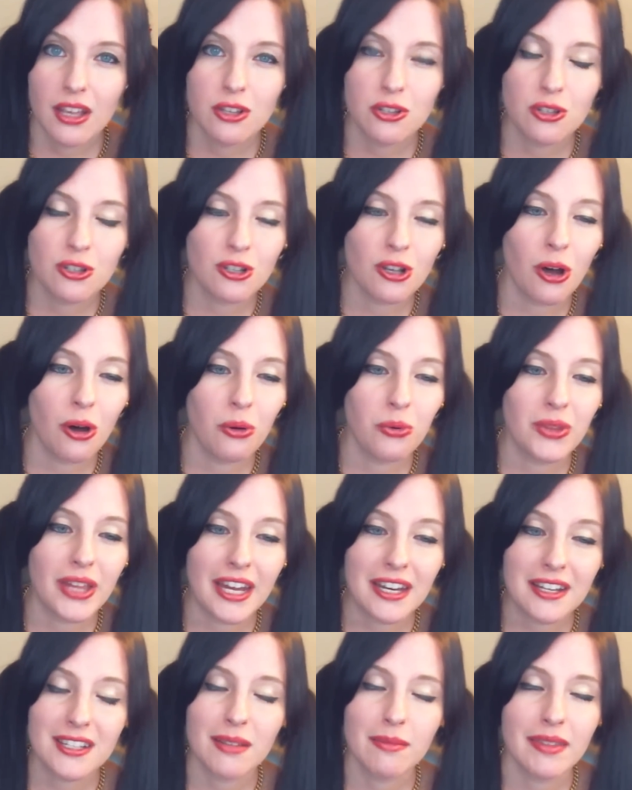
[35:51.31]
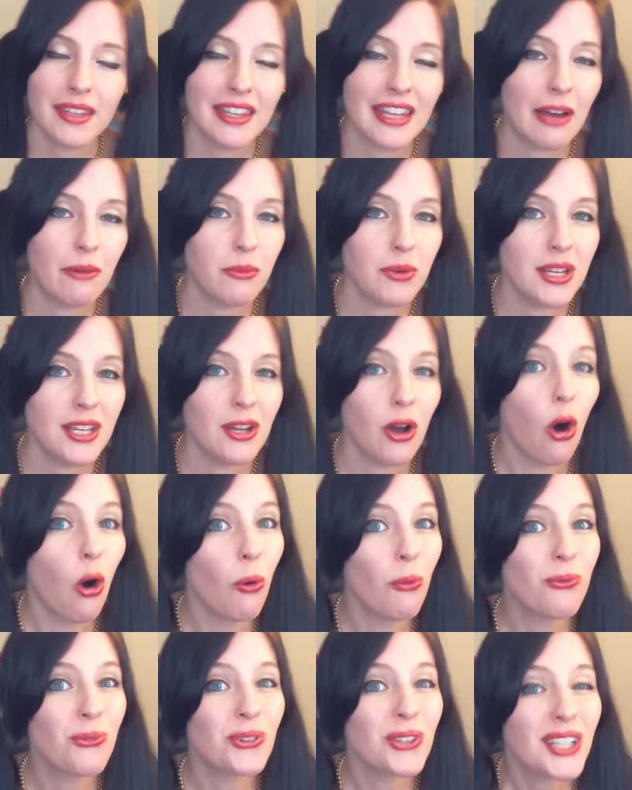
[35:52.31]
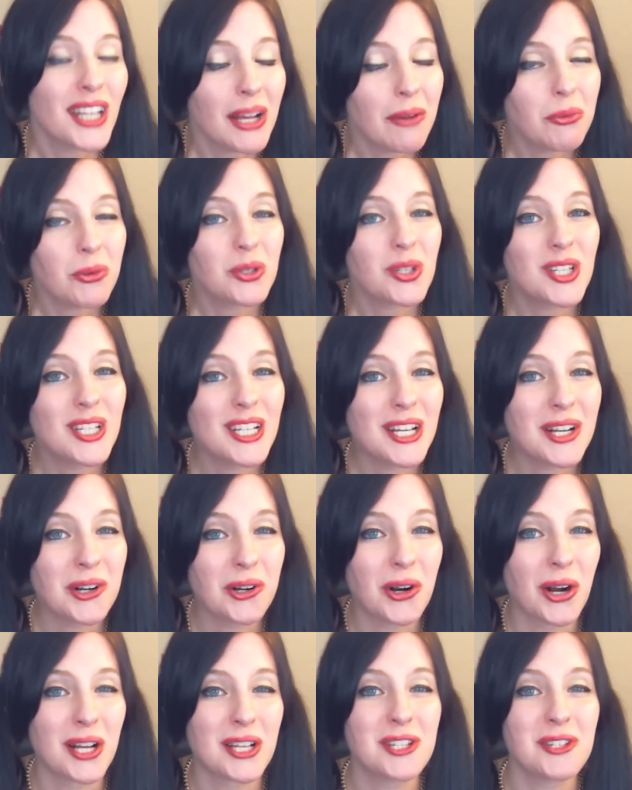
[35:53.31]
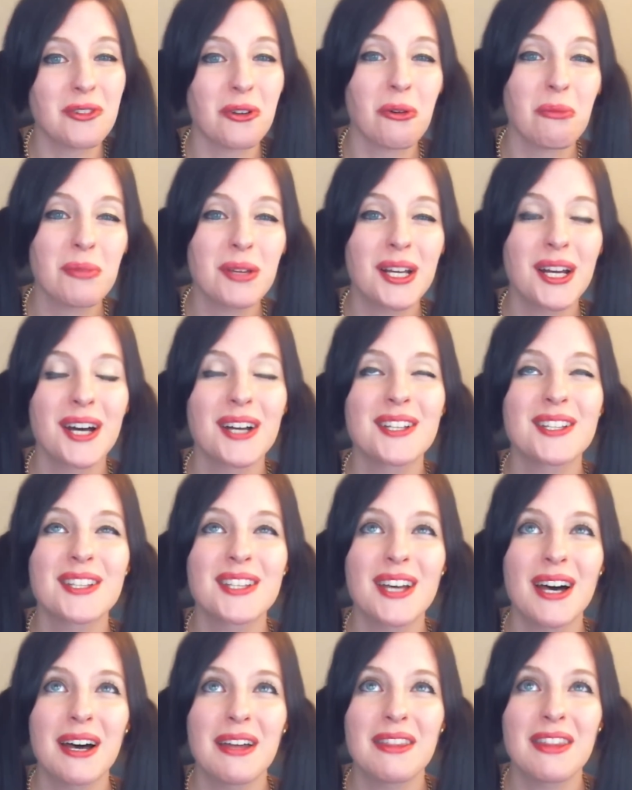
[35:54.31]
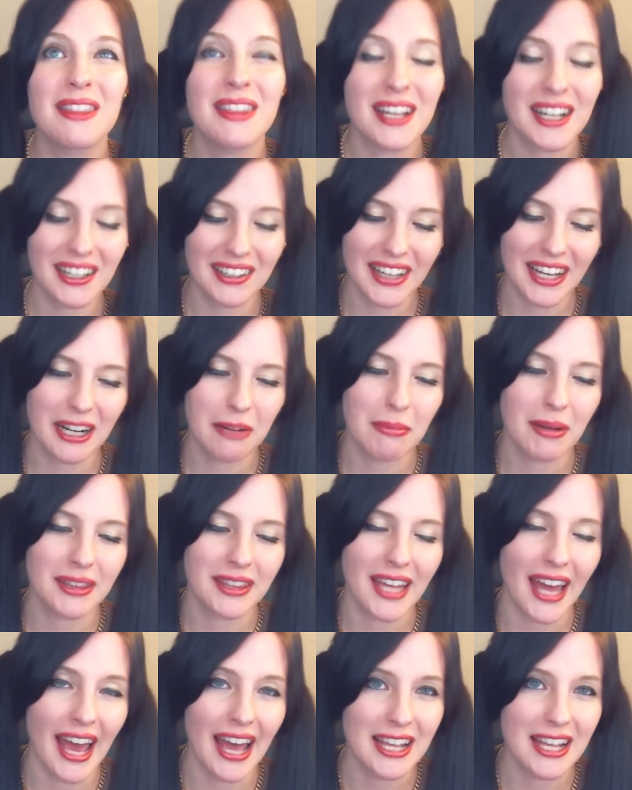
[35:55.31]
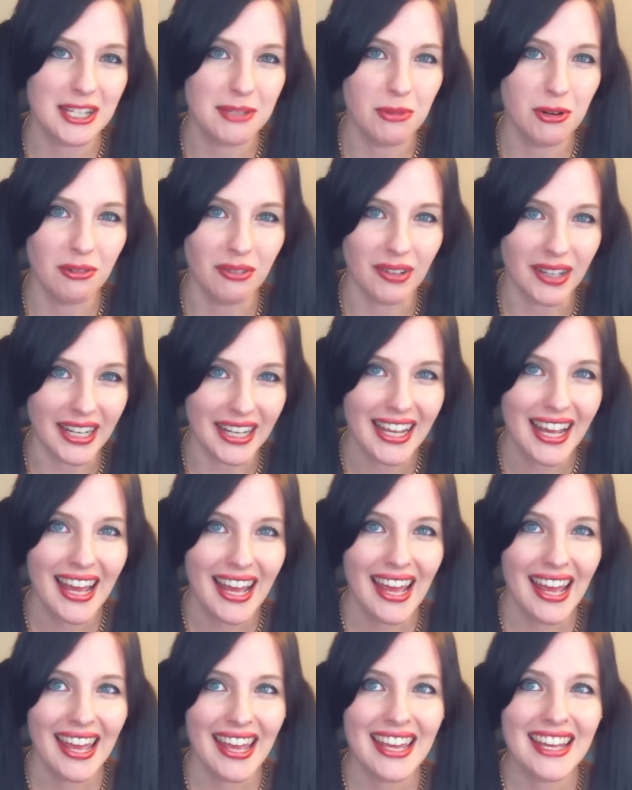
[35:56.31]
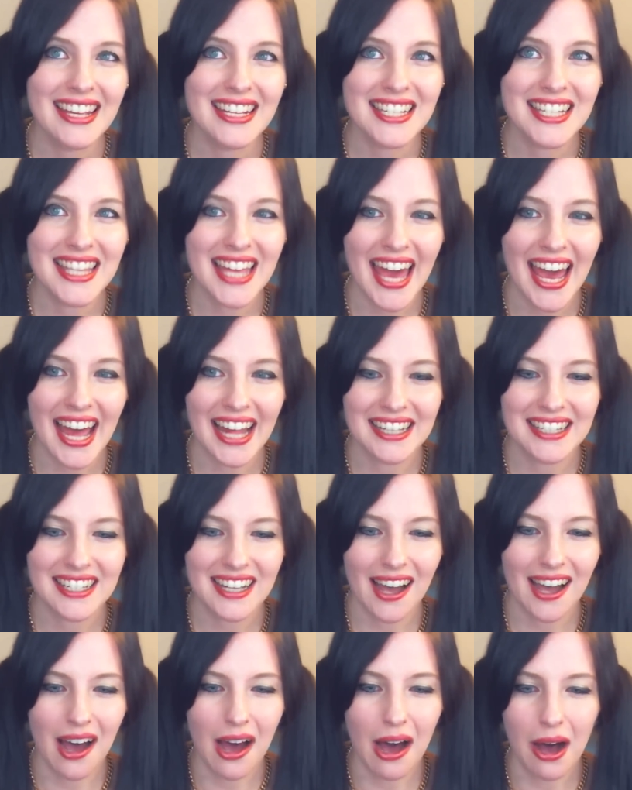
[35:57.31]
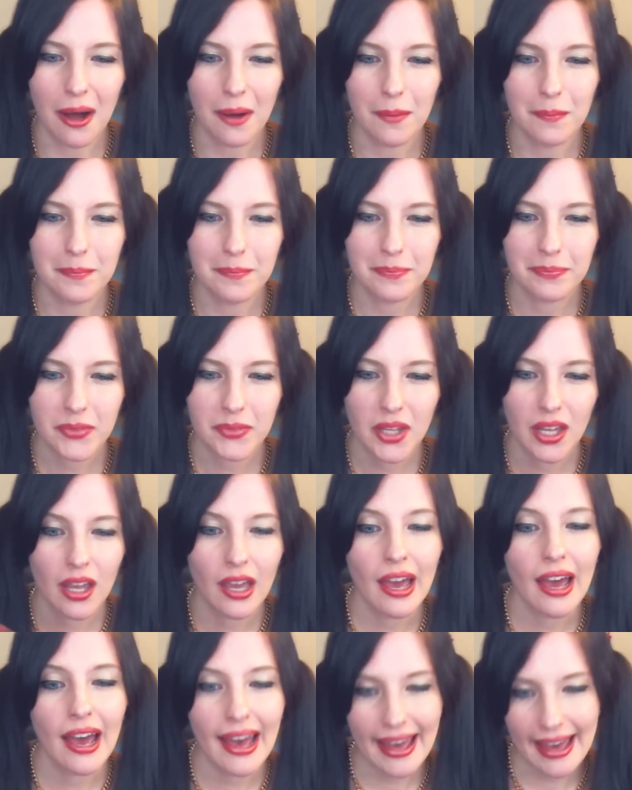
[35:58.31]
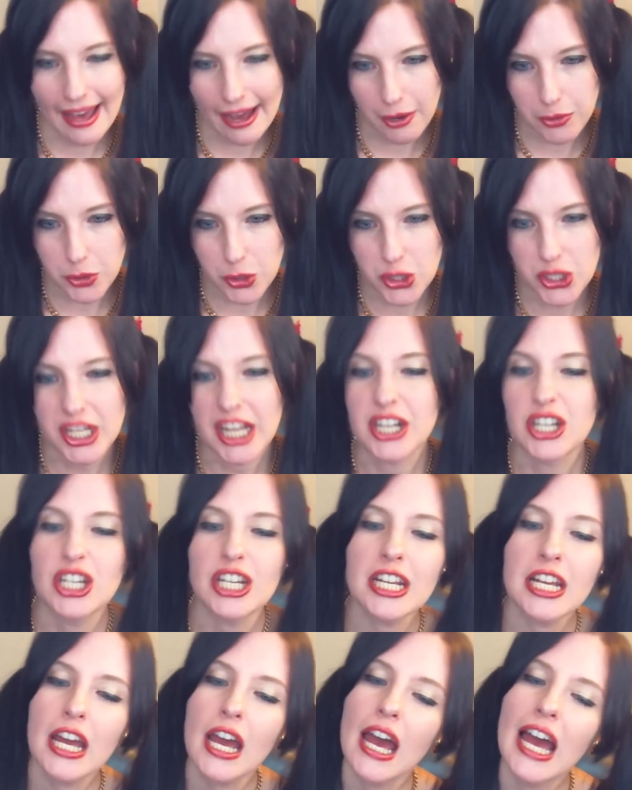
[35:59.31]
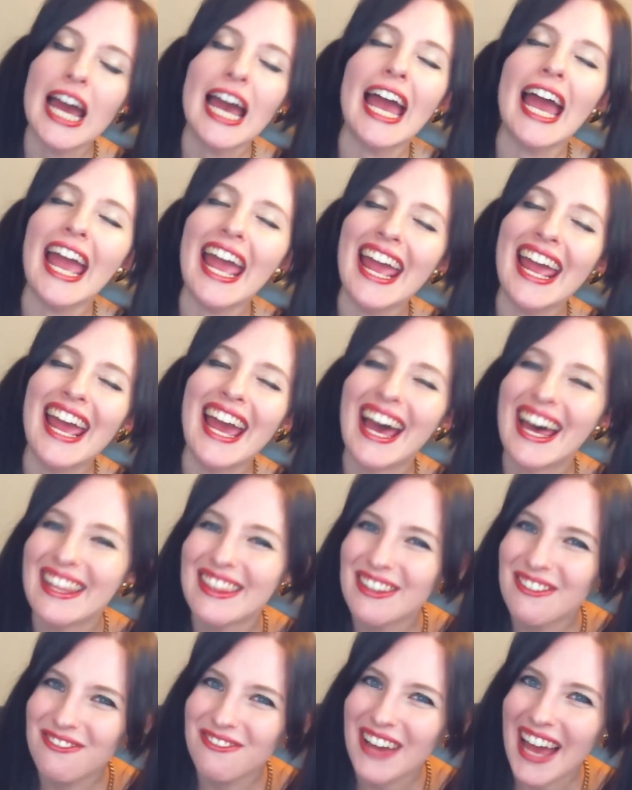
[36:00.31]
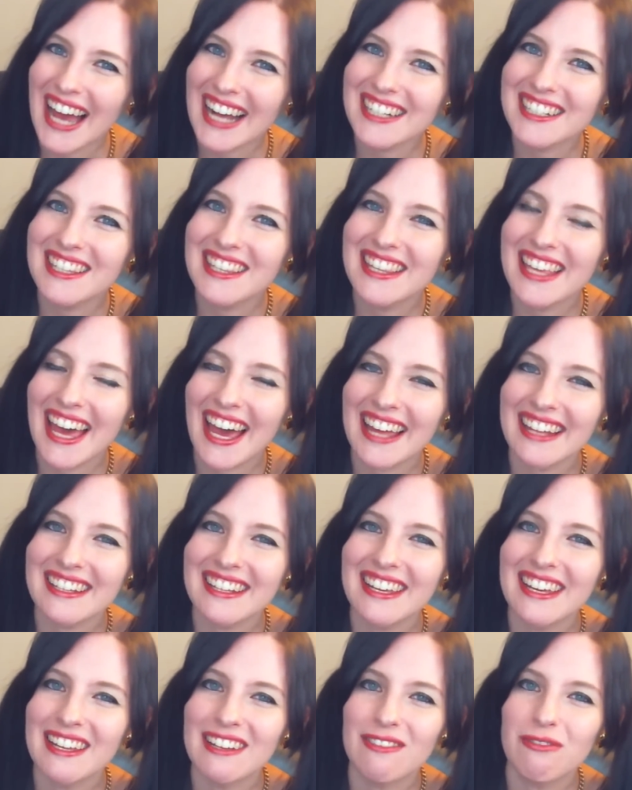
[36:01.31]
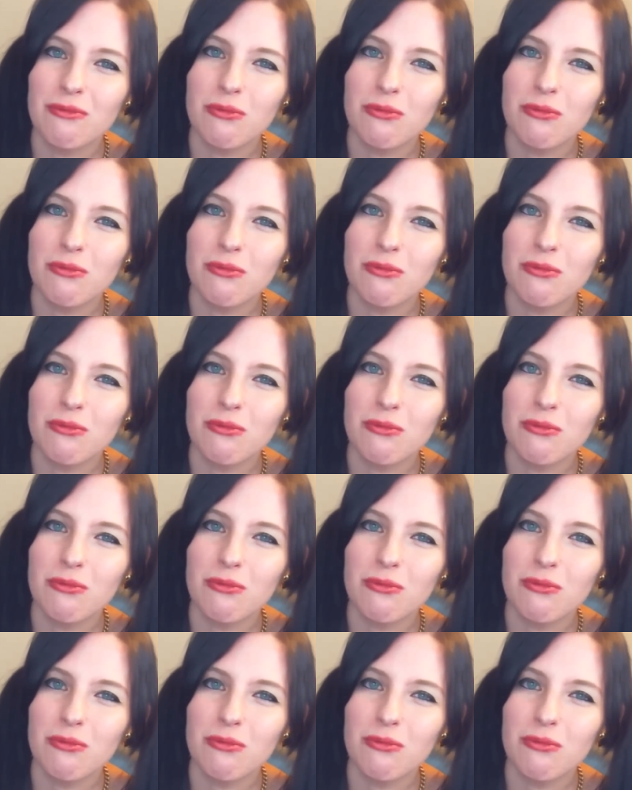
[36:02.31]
So that is something that we hopefully will see in Crystal, because the thing I like about the S movie is that outer senshi, and the fact that it